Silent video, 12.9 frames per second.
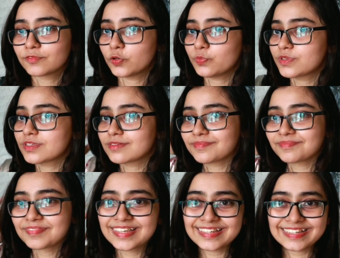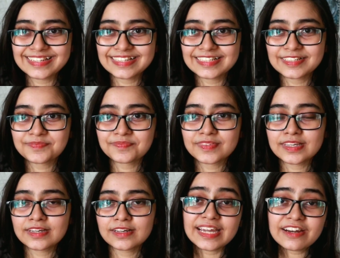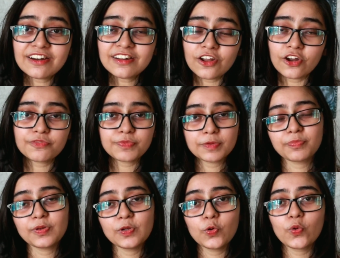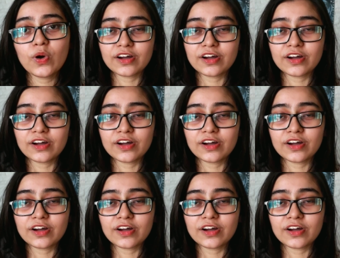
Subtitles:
oops. There are a lot of people who